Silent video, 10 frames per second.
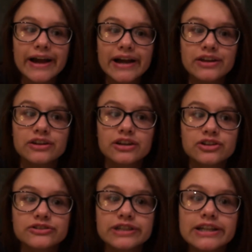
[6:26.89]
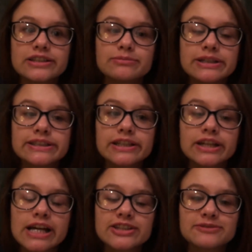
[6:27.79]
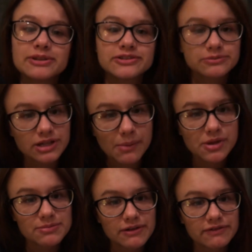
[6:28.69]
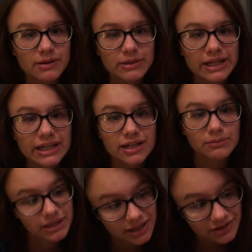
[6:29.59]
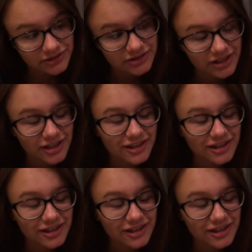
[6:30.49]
and just ate my dinner and spent some time with my family in peace.